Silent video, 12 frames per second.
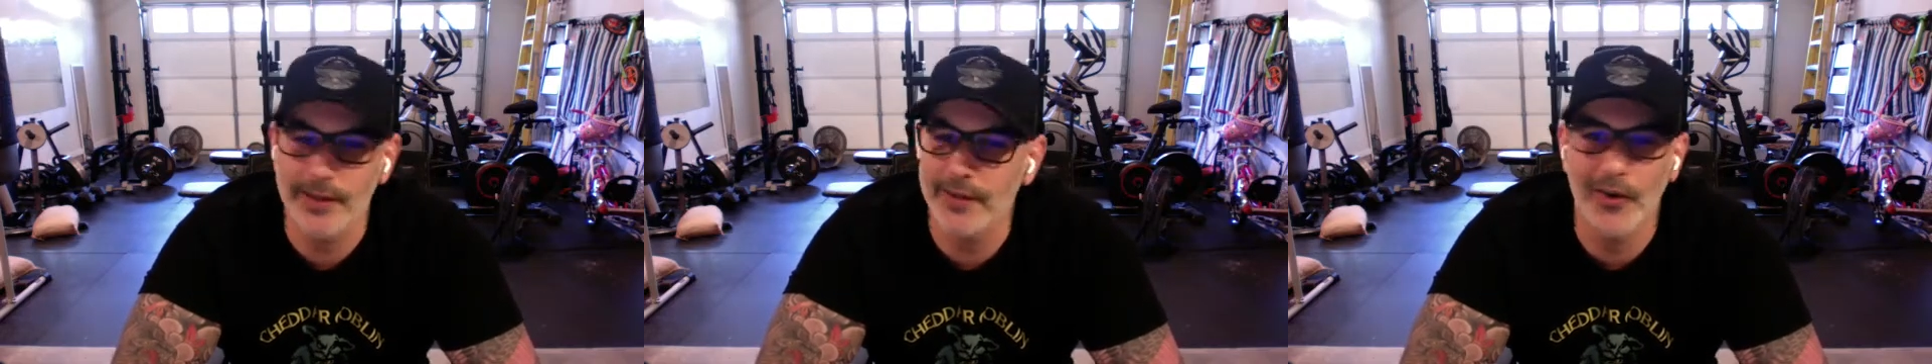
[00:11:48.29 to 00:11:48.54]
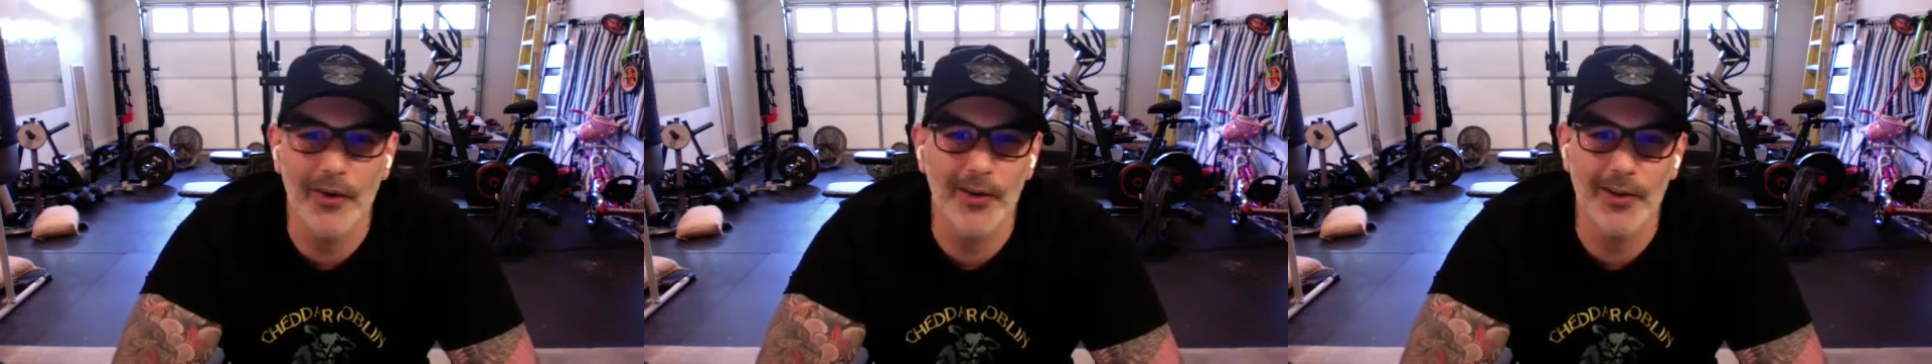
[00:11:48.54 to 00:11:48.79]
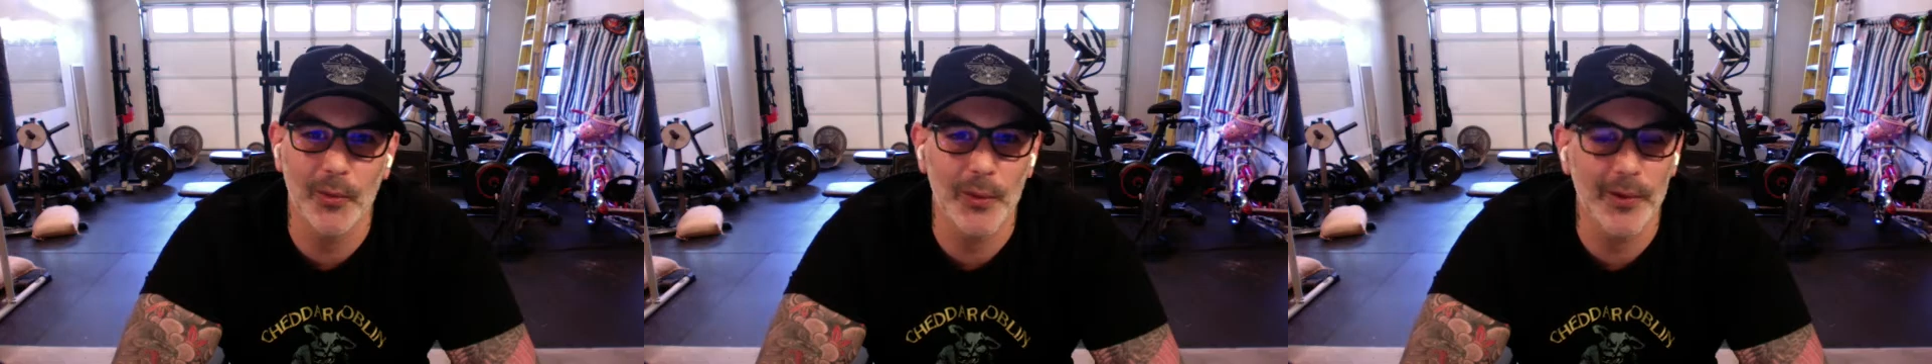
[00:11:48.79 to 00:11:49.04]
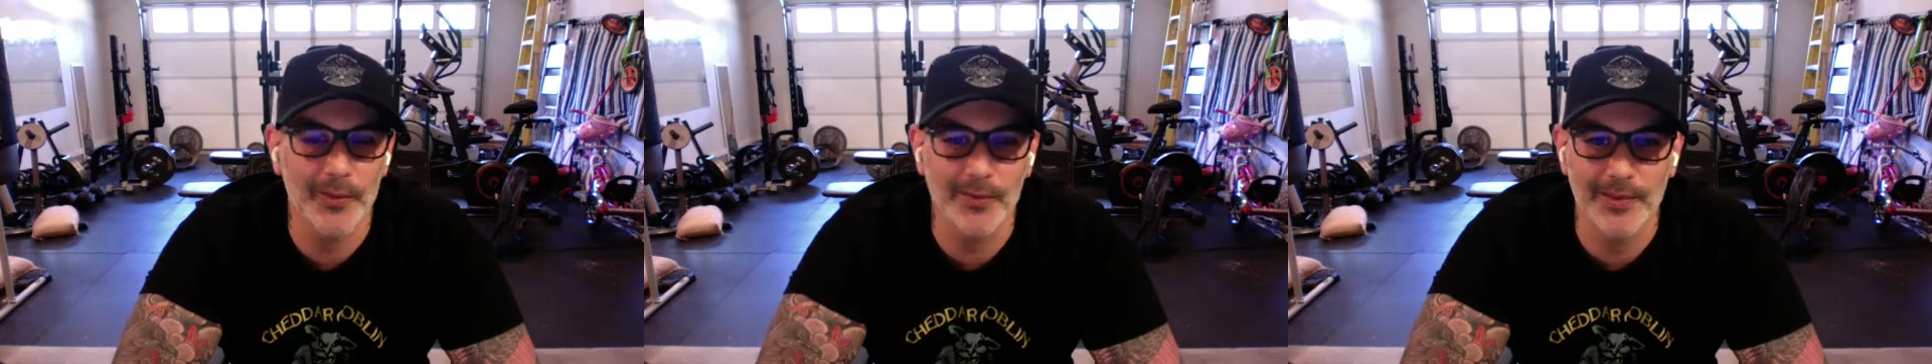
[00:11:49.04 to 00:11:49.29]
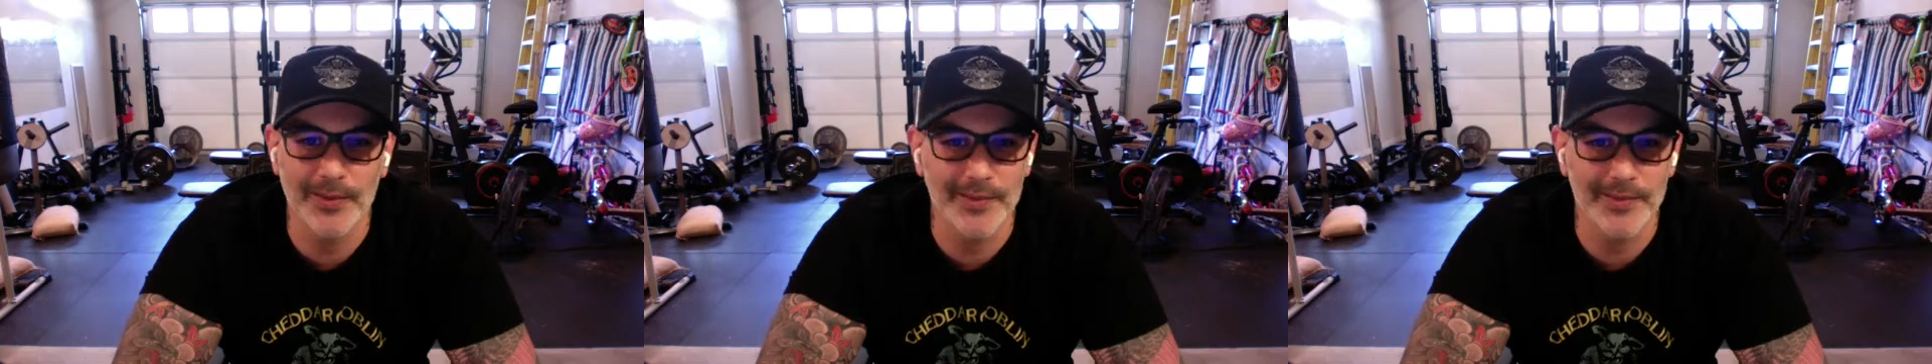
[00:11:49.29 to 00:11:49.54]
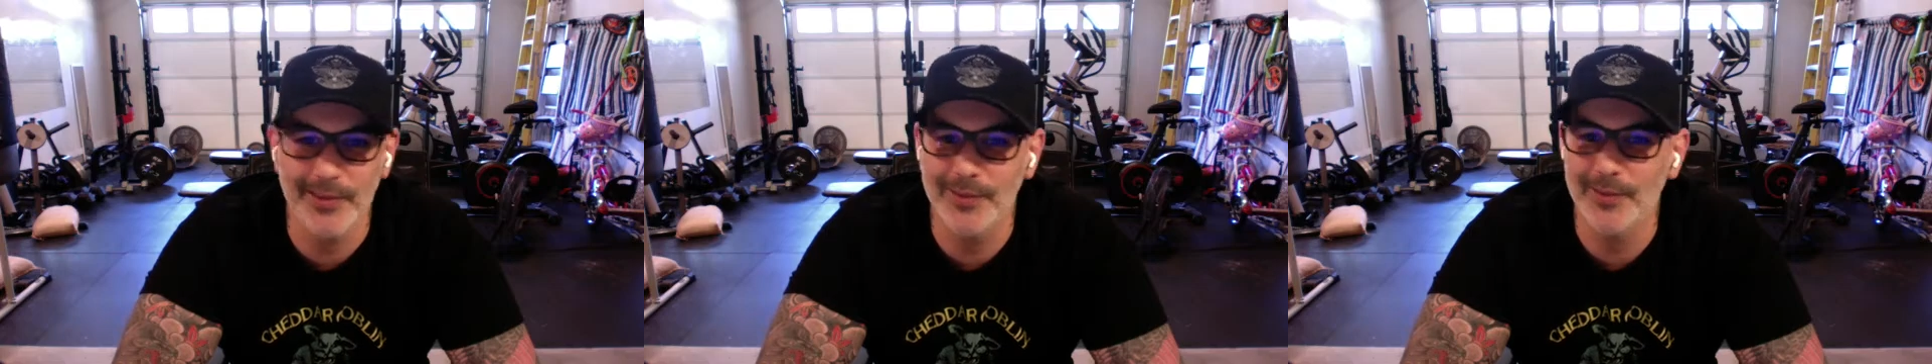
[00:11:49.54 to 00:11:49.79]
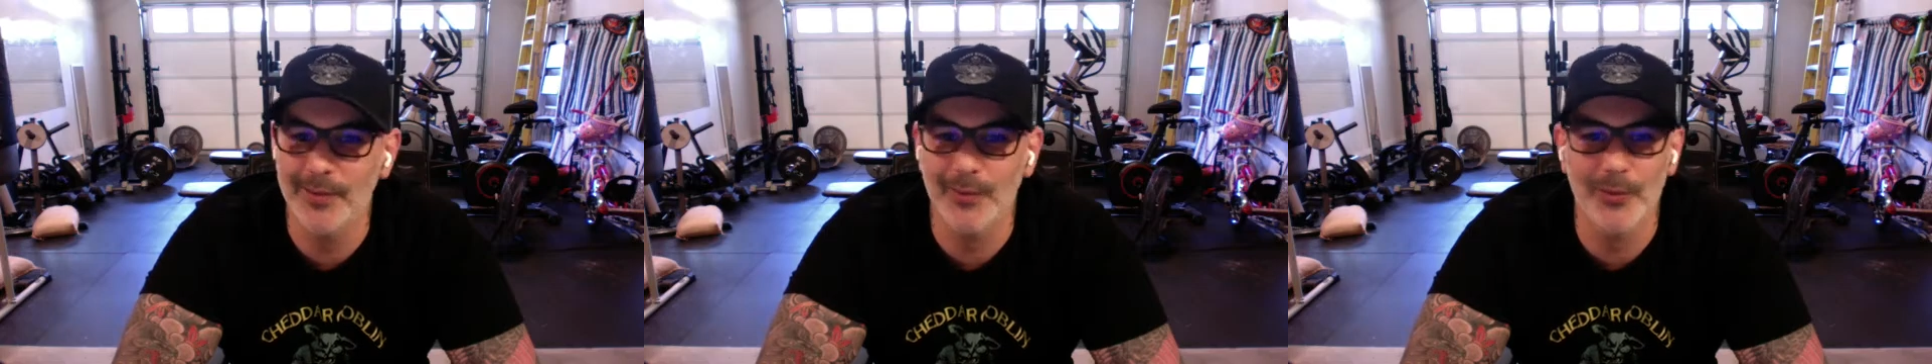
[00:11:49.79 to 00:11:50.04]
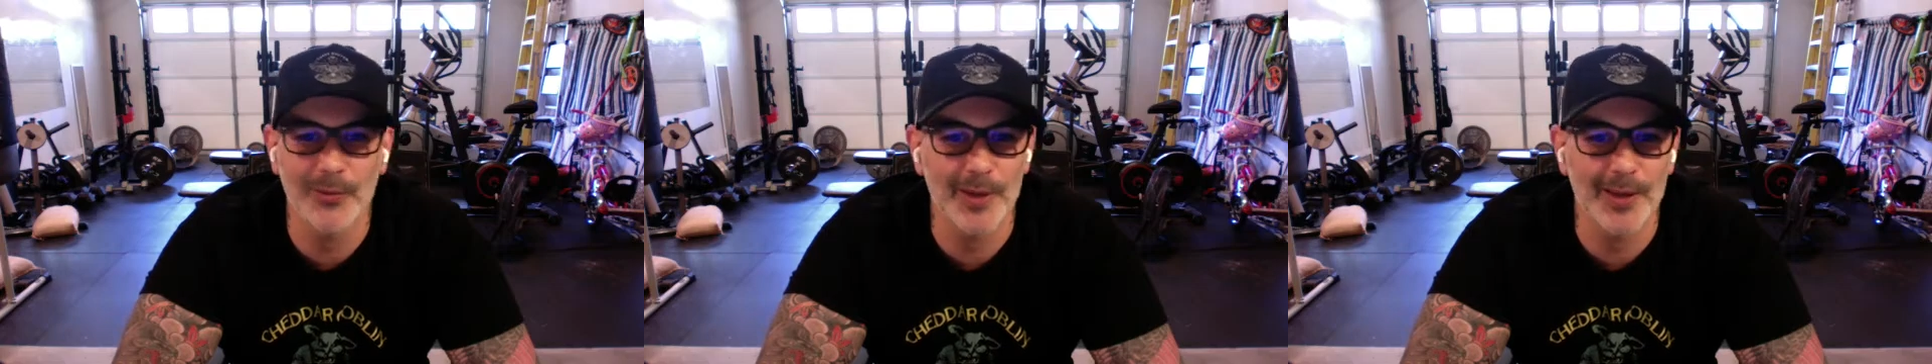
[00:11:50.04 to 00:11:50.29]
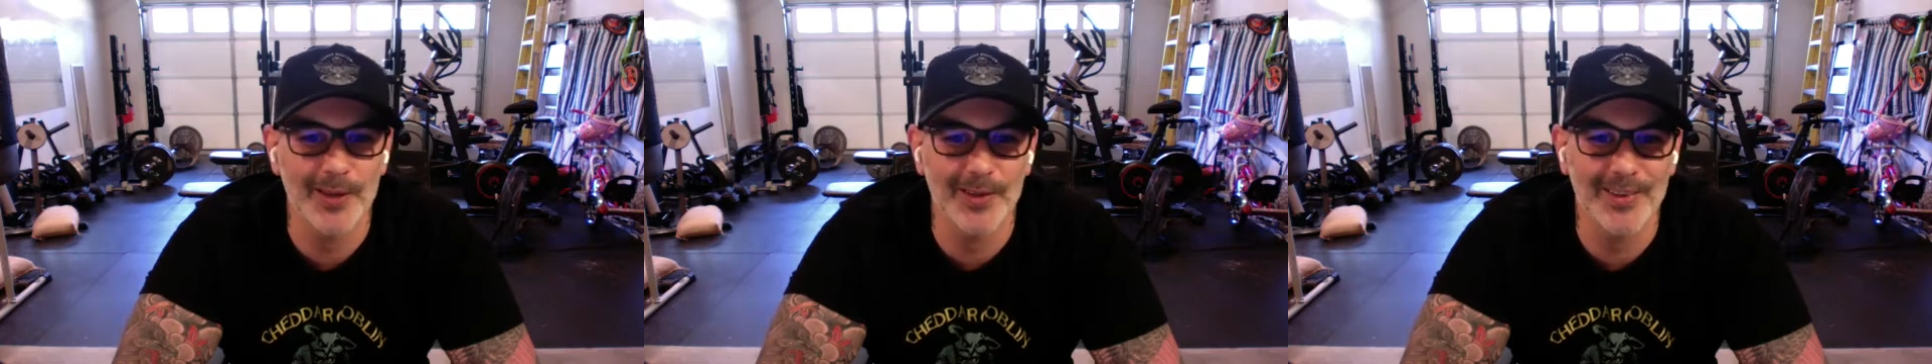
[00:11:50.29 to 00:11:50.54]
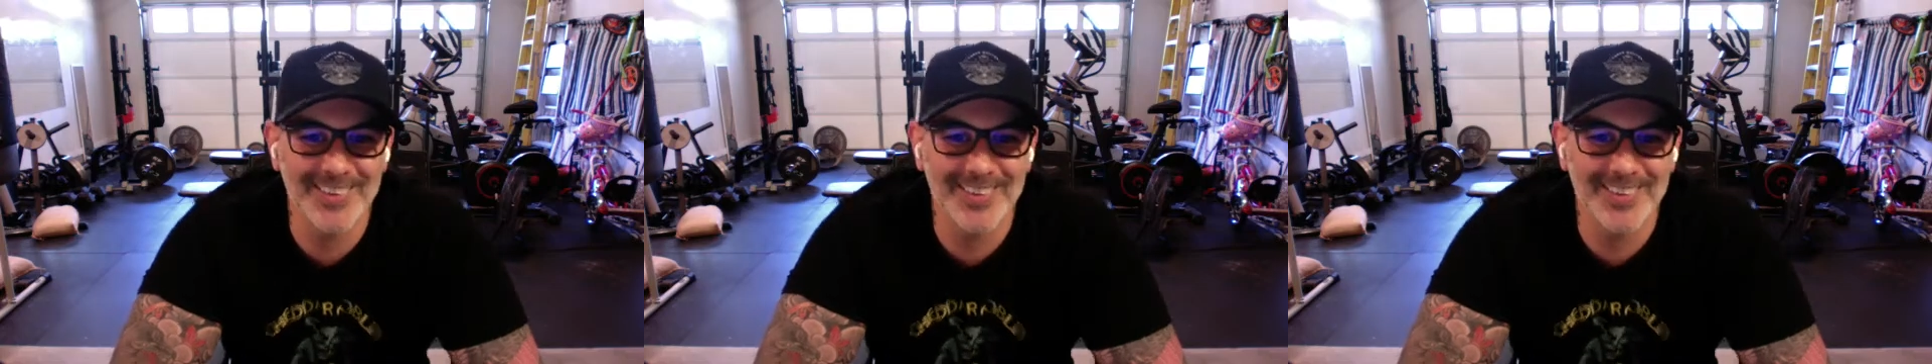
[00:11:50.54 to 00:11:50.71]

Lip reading: hard to get away from the tentacles, man,